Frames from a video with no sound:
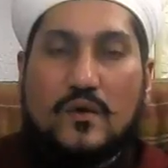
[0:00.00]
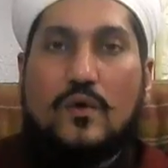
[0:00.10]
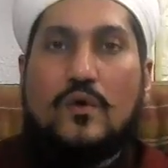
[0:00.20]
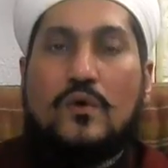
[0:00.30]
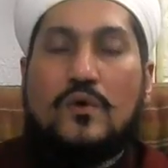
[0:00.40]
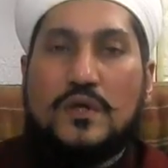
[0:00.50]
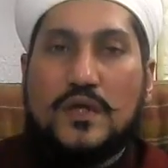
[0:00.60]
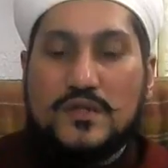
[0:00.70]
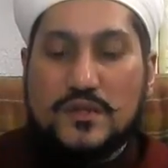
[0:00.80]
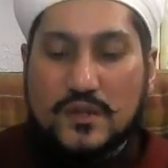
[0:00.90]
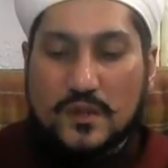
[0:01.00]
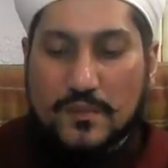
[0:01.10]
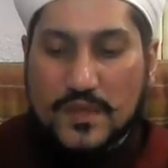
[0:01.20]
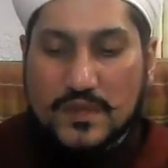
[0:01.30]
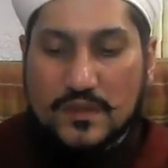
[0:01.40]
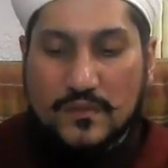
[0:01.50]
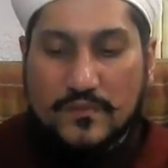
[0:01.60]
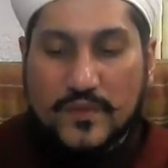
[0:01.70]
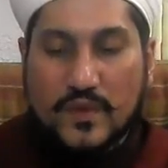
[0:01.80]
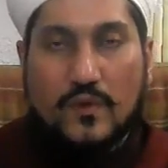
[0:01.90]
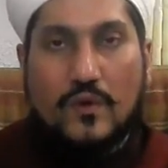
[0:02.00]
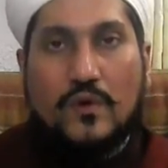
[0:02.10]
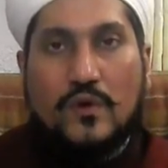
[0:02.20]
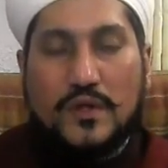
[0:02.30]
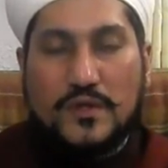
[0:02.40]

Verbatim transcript: or into the muscle or